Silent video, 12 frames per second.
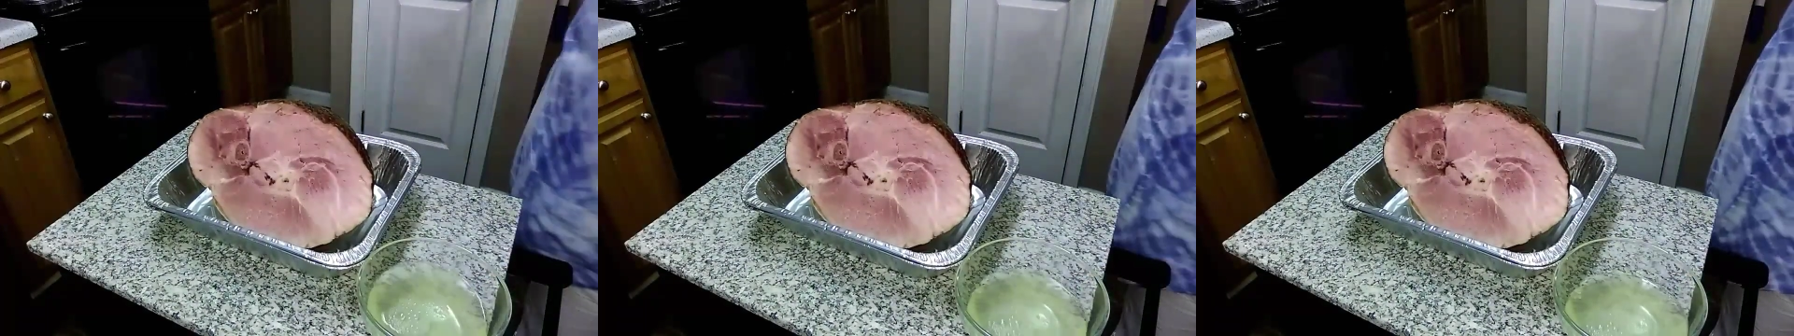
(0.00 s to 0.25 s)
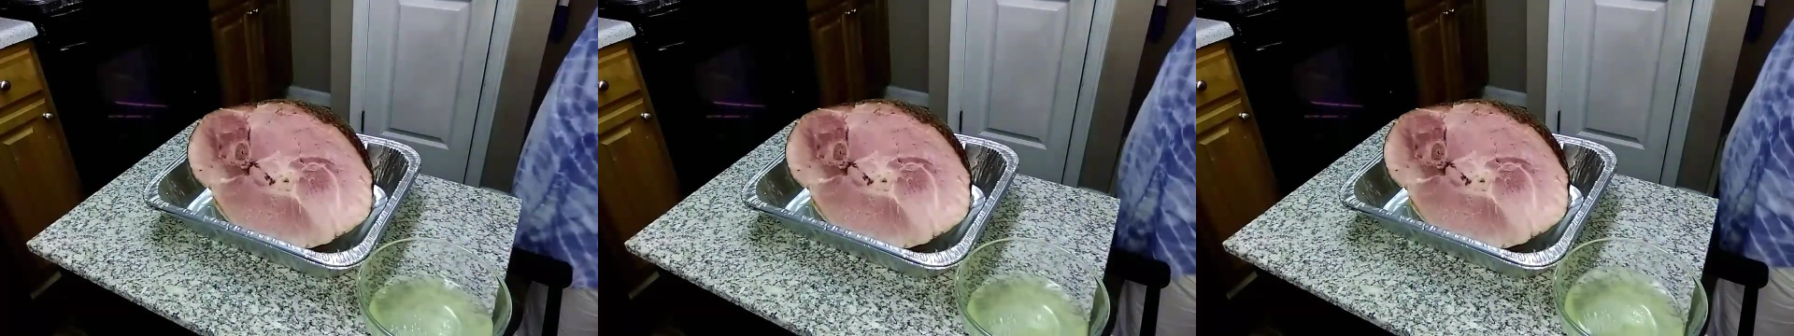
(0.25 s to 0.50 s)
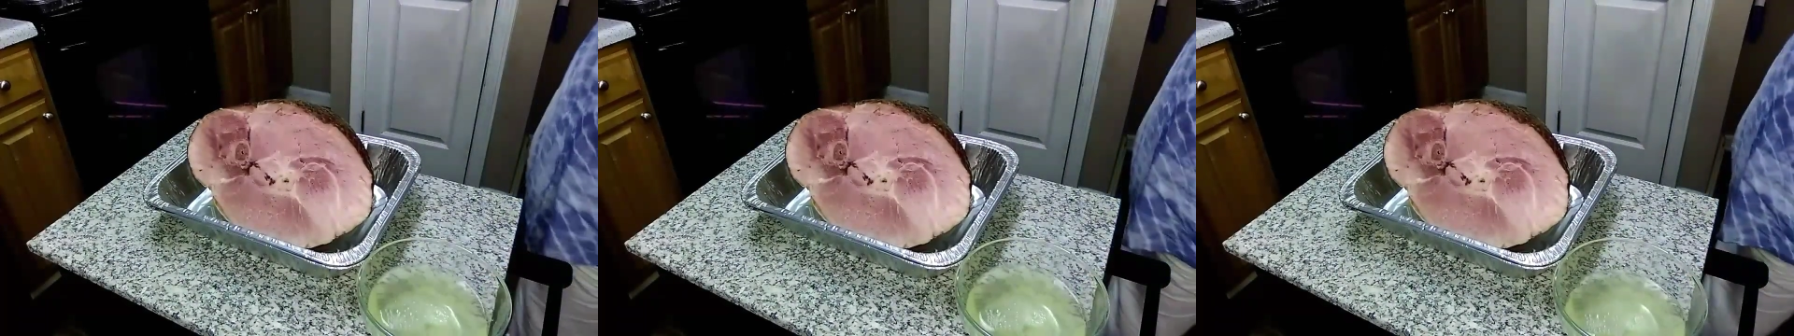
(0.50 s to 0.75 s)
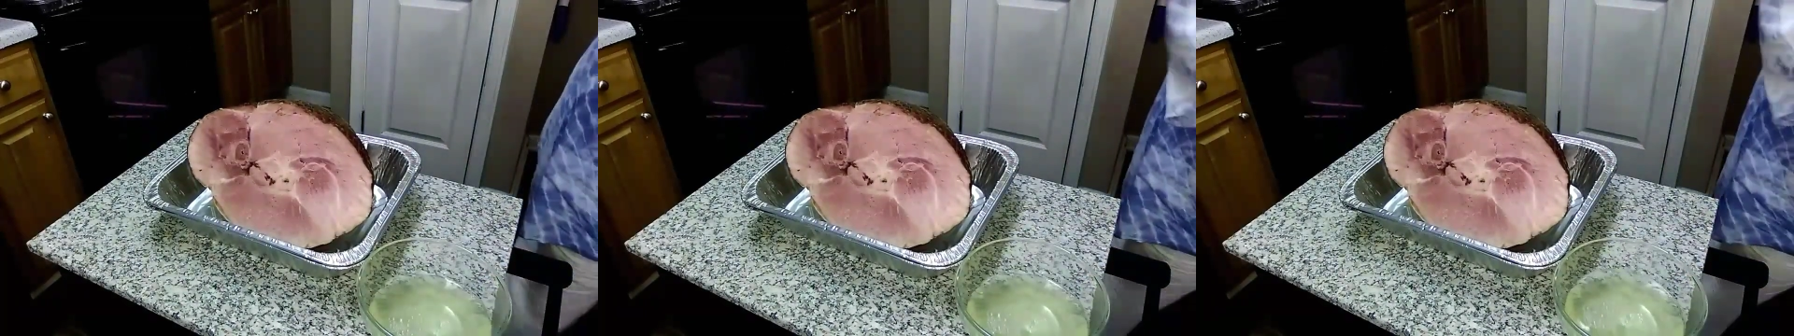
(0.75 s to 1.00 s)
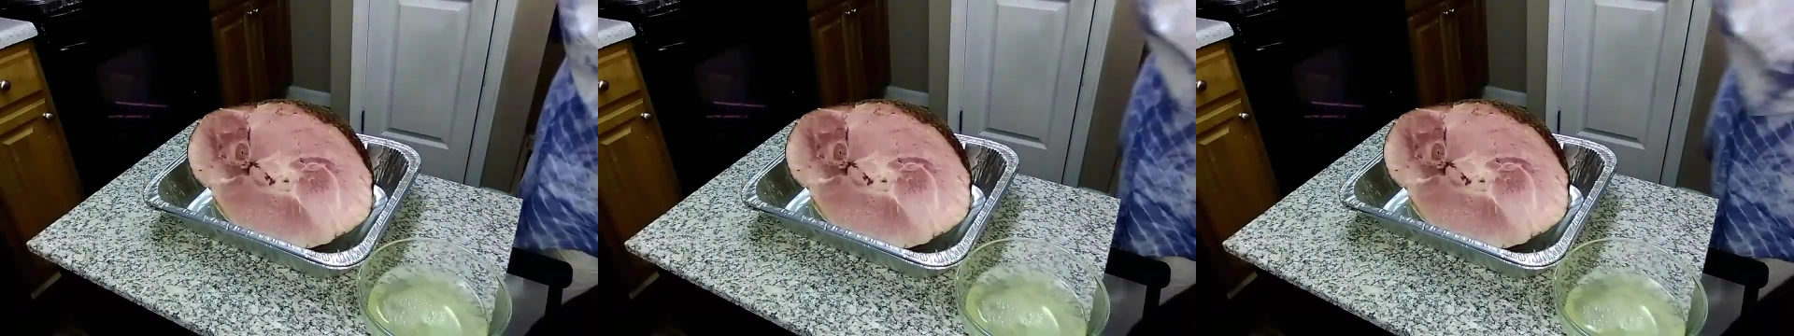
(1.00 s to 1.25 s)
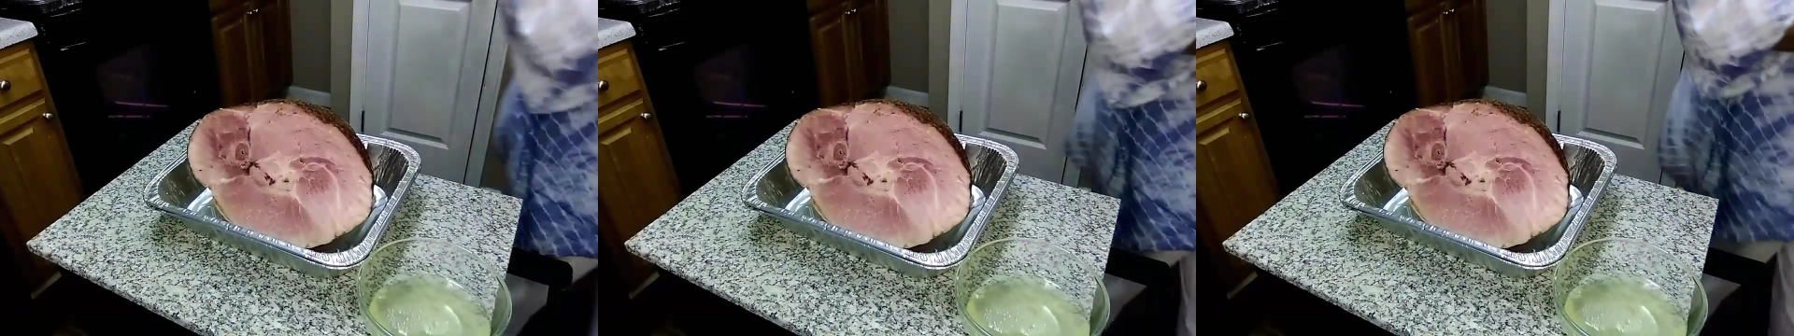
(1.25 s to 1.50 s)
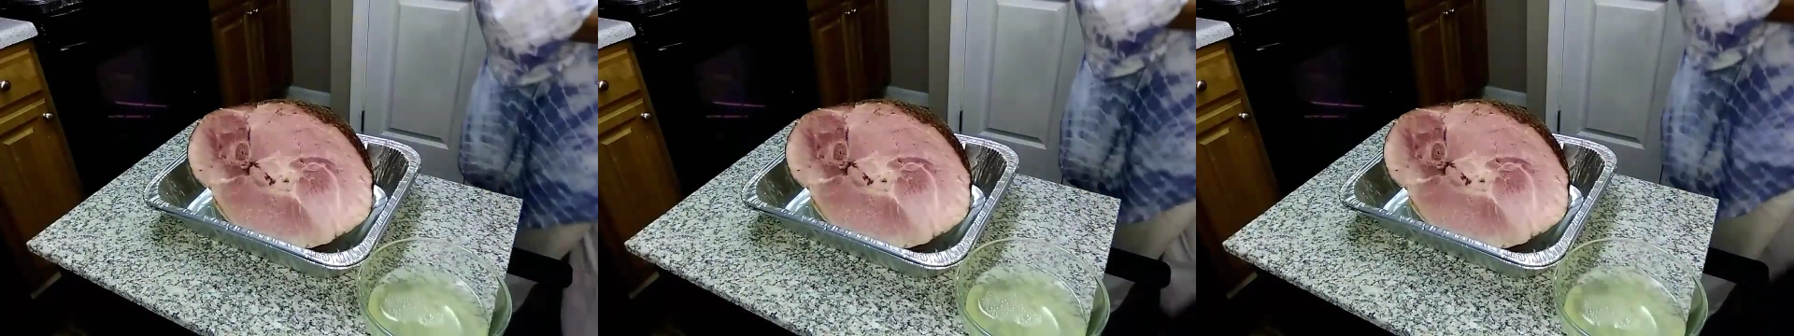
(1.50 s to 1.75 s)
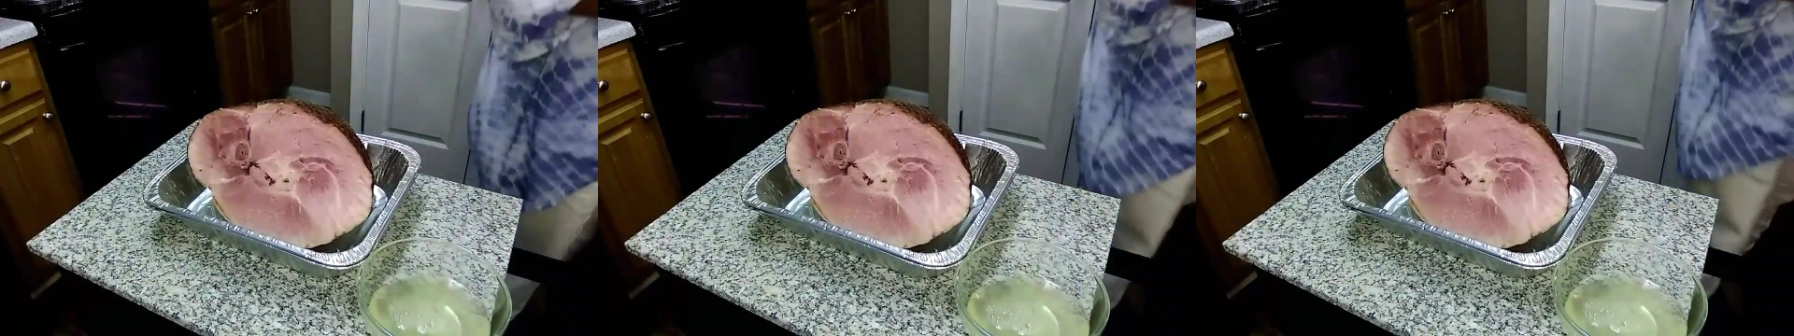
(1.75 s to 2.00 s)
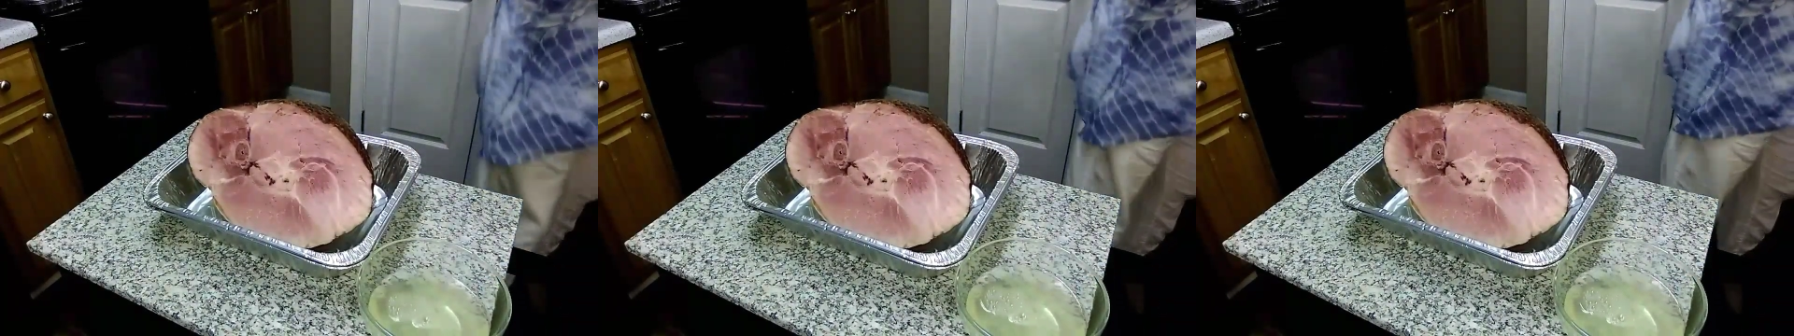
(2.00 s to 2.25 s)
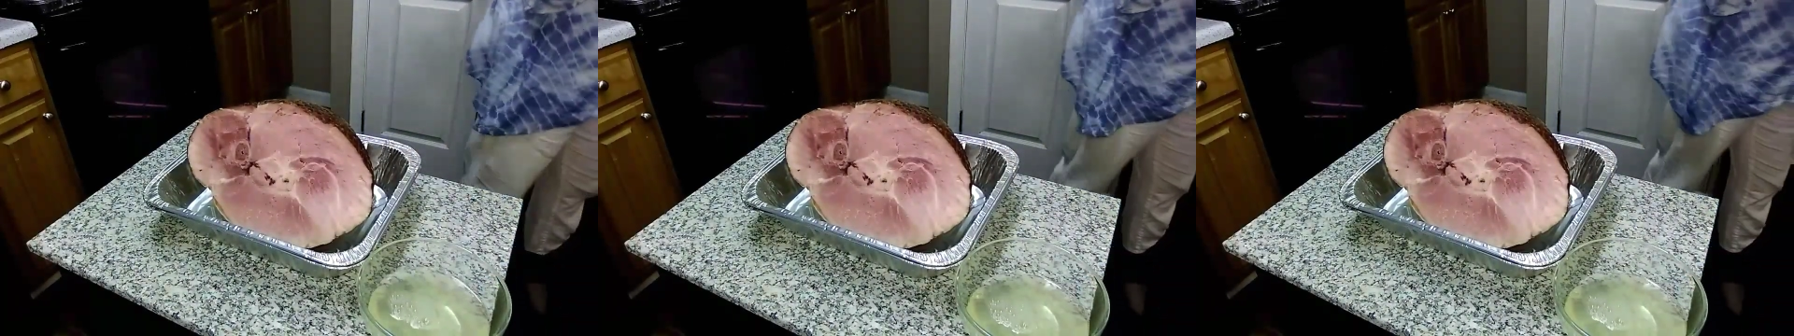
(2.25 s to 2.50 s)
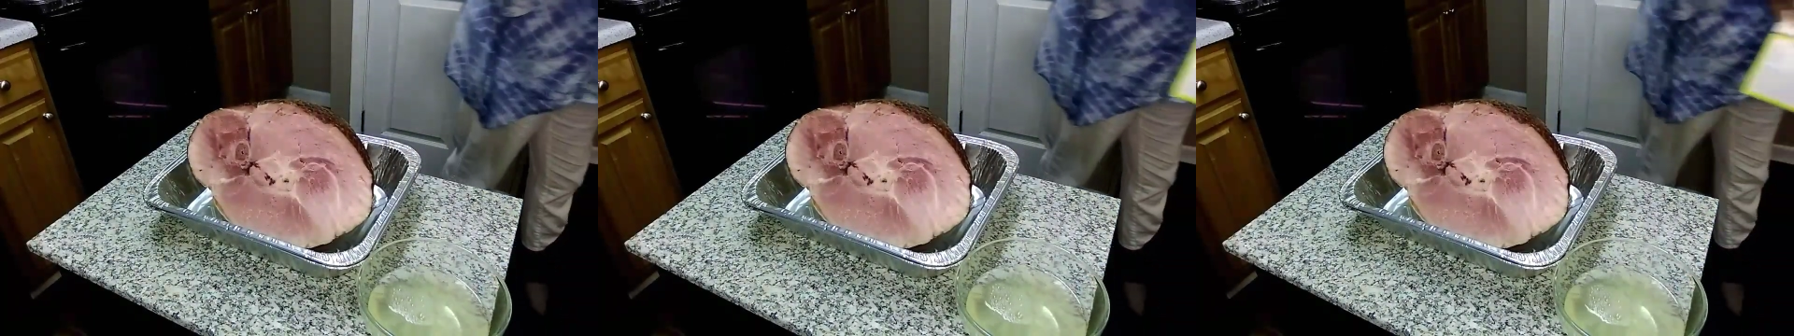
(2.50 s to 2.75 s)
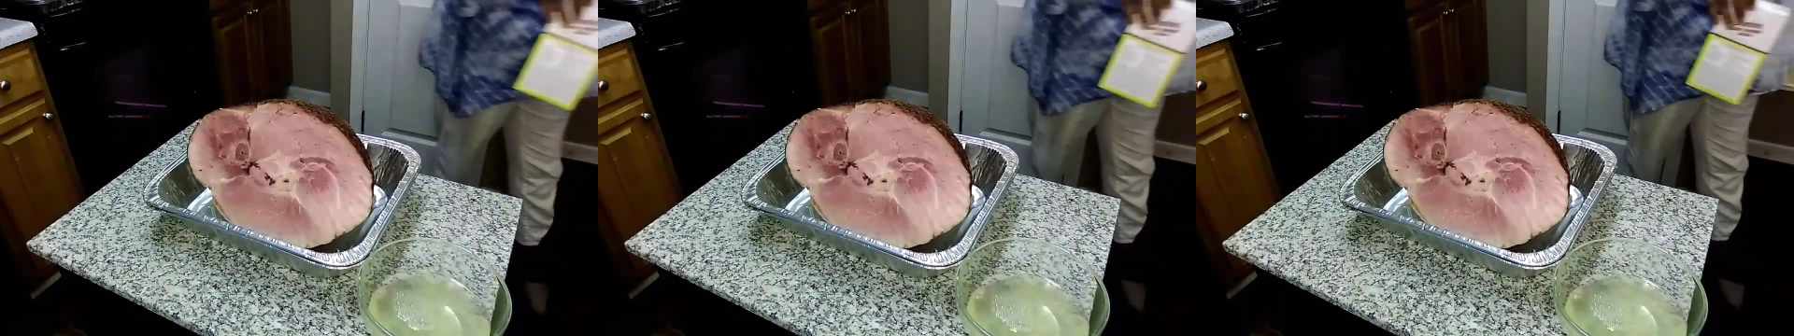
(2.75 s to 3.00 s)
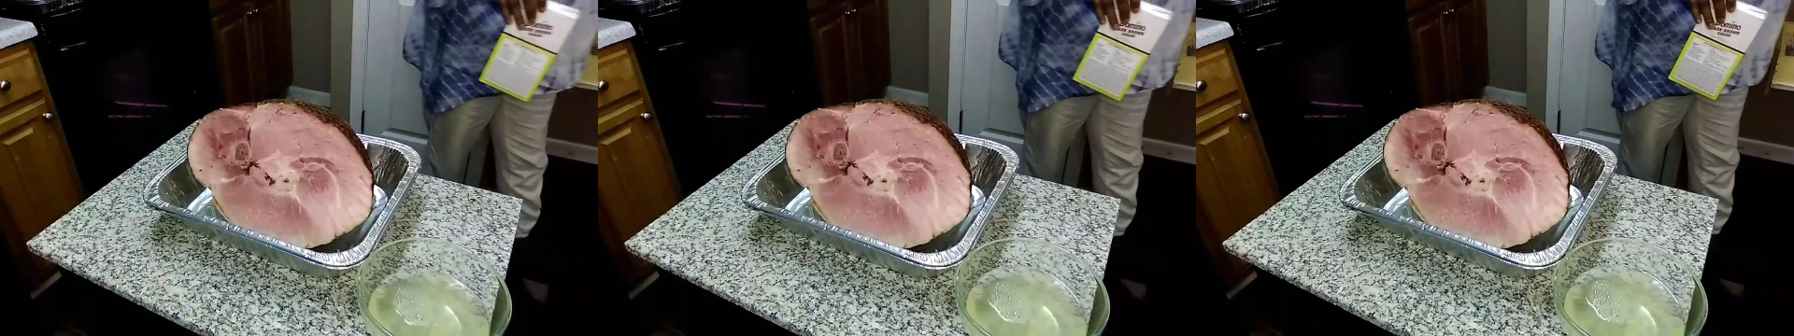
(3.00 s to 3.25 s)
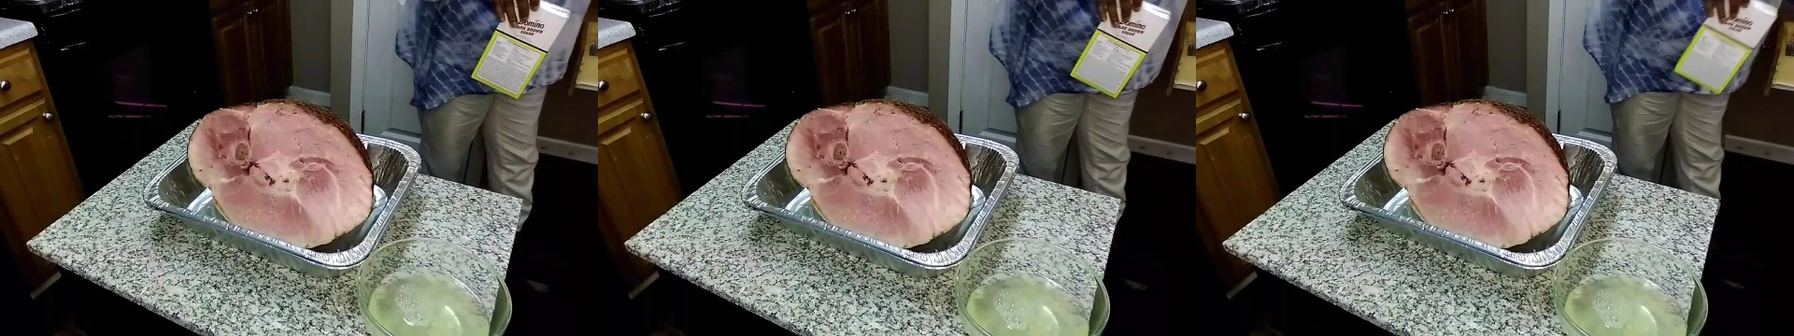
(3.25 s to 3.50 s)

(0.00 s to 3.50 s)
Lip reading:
Nobody's mouth can be seen.